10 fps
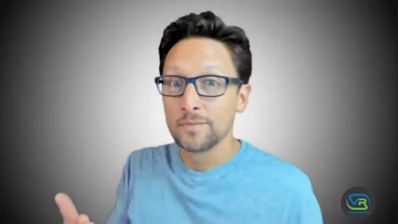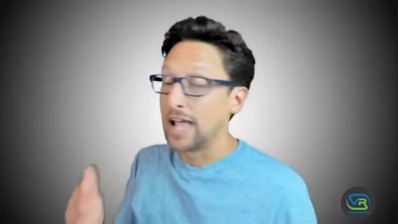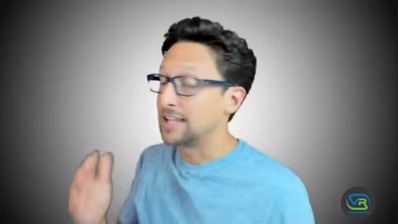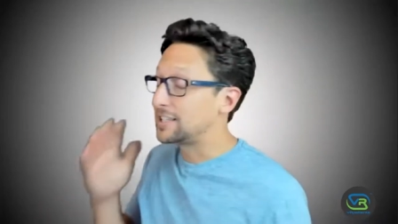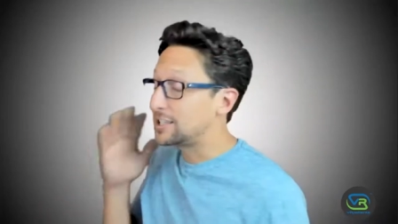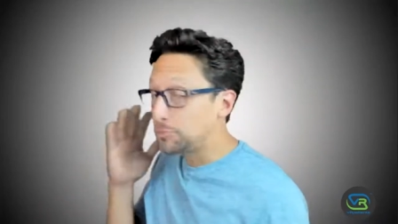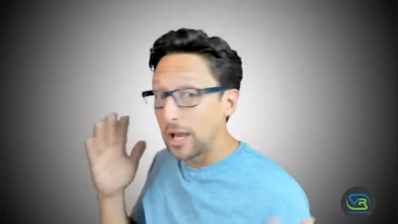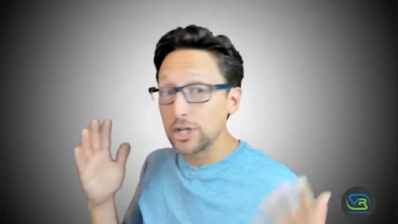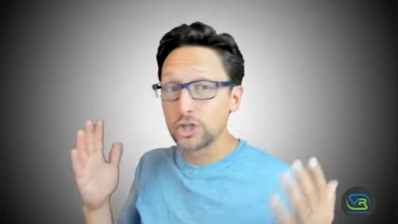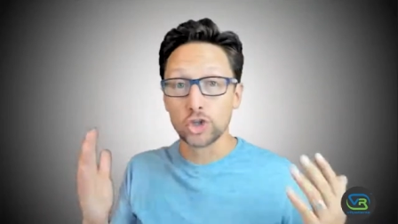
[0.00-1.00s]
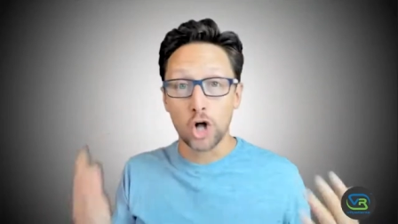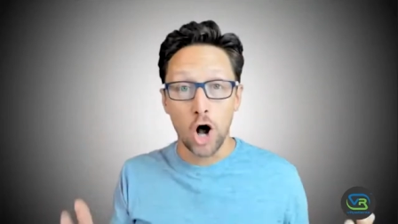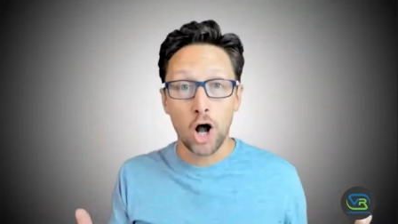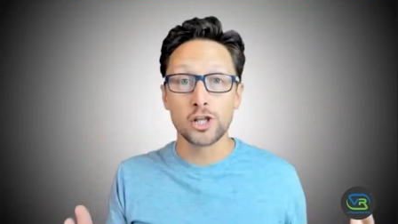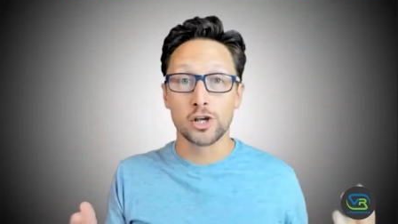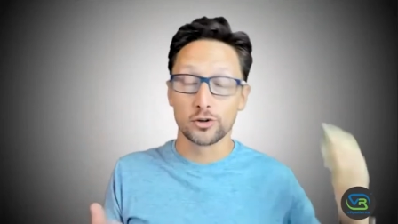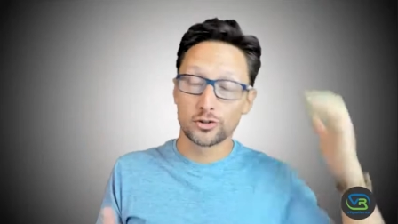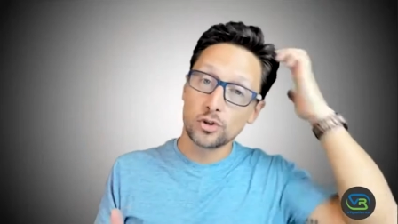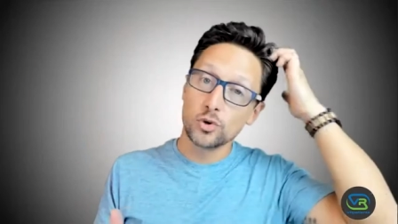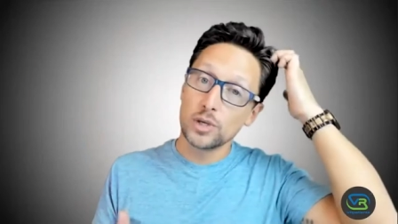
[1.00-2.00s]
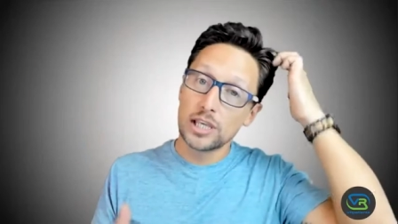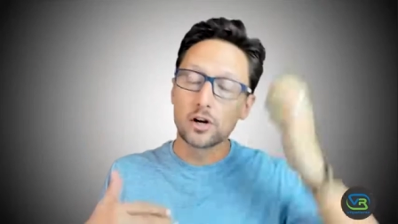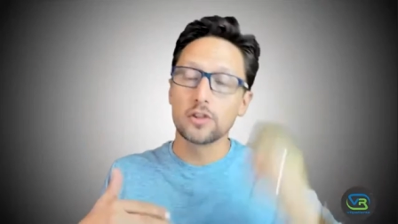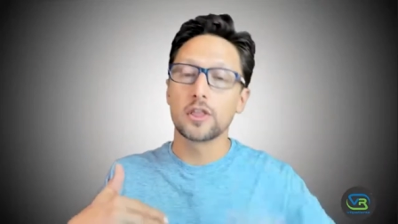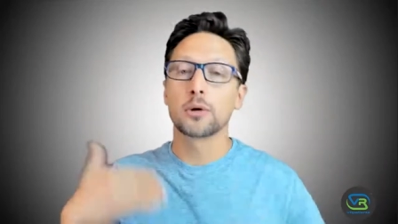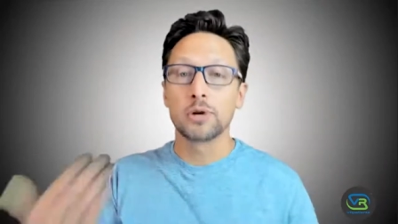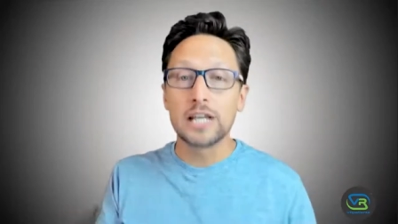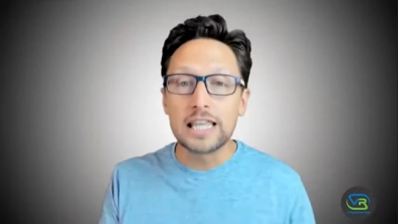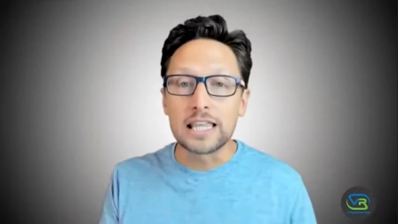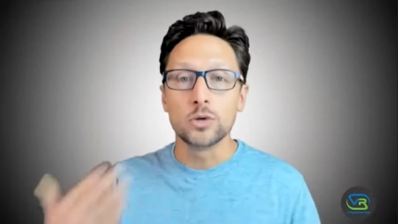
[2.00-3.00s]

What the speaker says: It's spatial audio. So you hear their breathing,